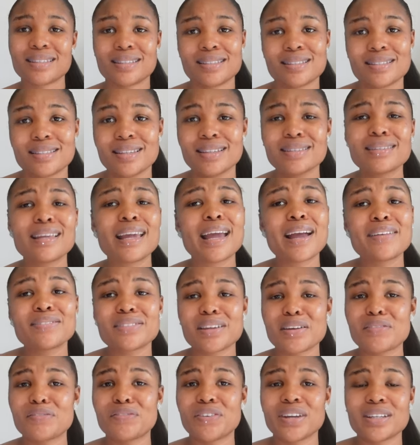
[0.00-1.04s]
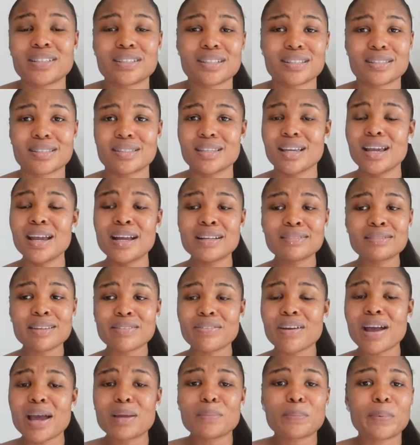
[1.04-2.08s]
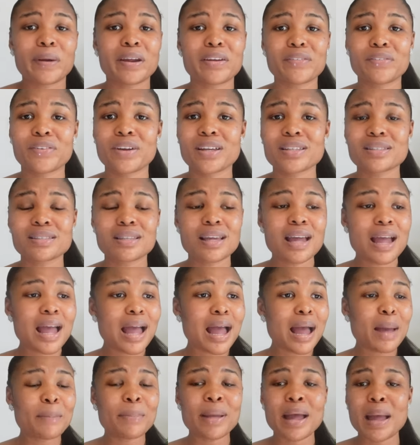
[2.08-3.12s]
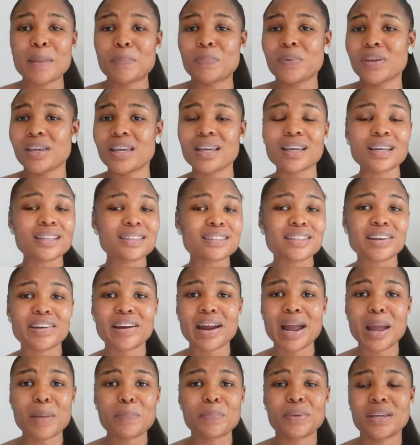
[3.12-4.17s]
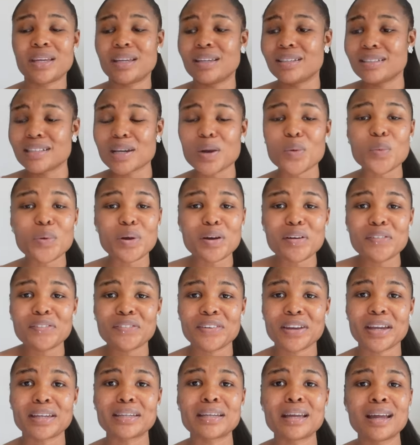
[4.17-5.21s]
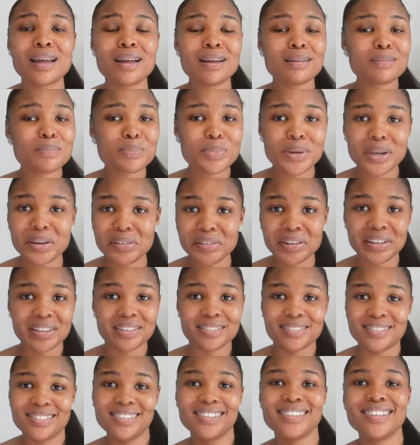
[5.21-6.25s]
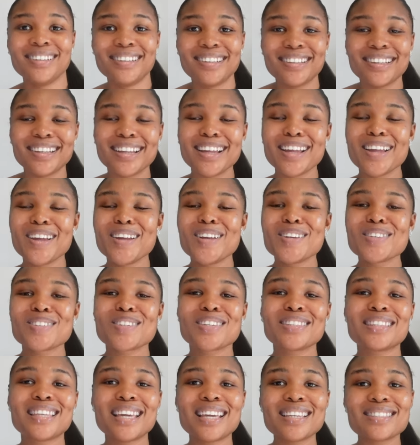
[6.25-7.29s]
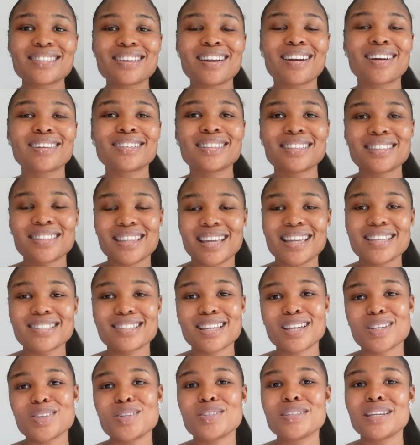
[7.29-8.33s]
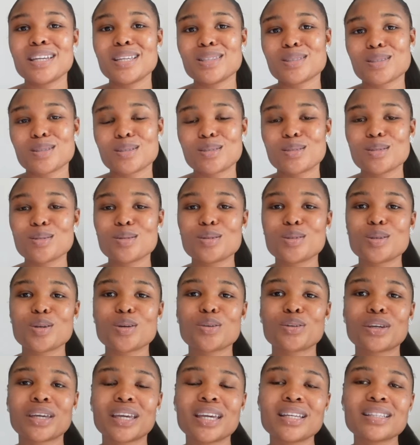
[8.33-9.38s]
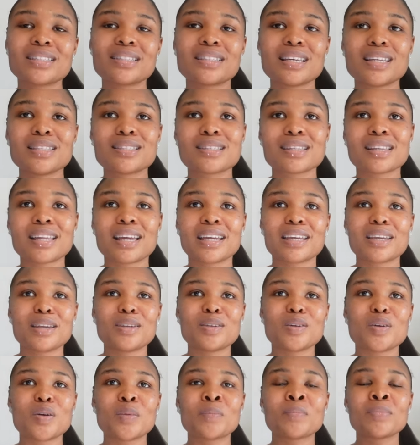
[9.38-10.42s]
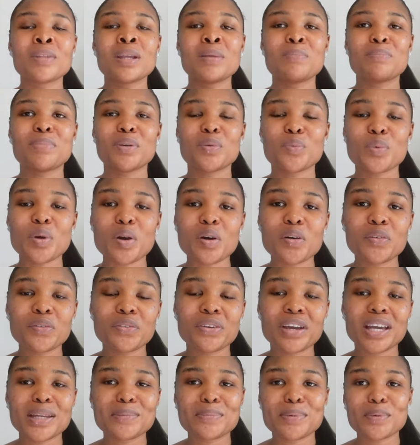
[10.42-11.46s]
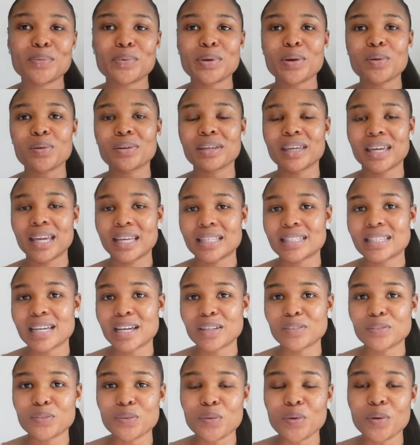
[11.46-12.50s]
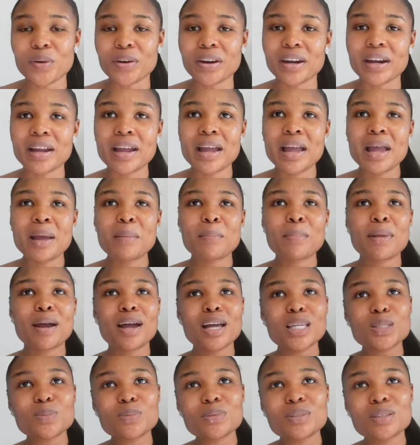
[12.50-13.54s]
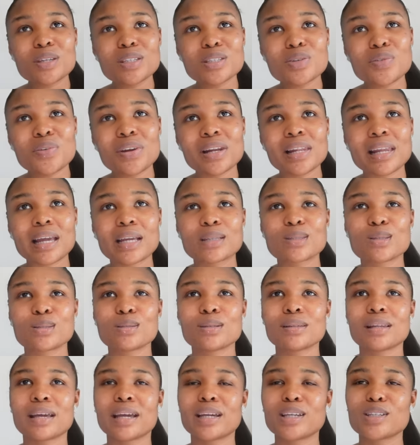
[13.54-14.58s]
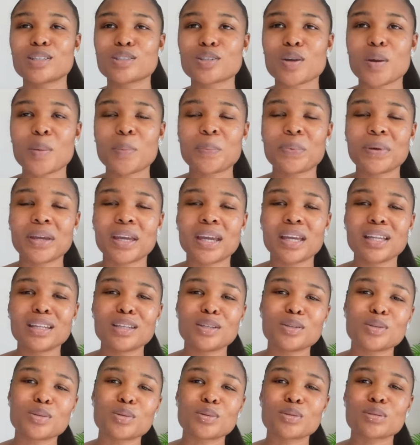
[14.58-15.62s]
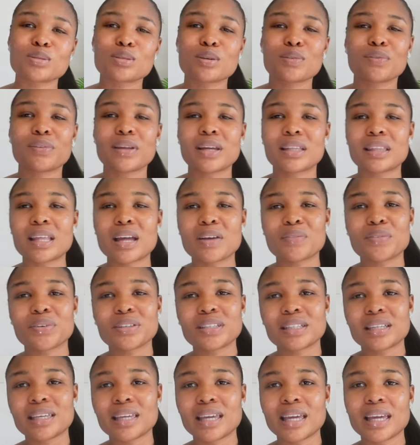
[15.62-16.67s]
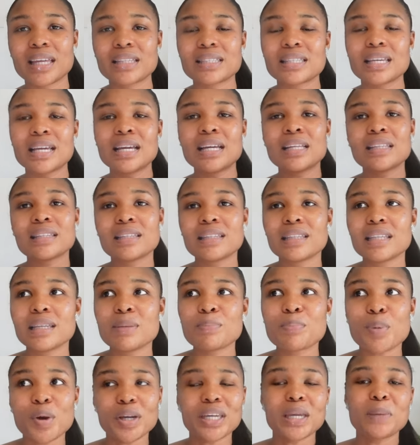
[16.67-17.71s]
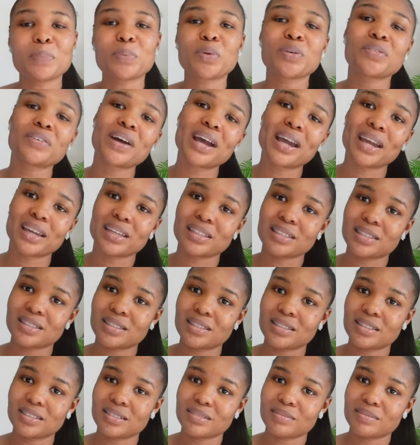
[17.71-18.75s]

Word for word: it. They have their veggies, they've had breakfast. I'm happy, they're happy, they're well fed, period. So these are the things that you need to do. Your kids need to, like, you know, be well fed, be well catered for. My husband doesn't really like to do like shopping, you know, stuff like that for the kids, but he provides.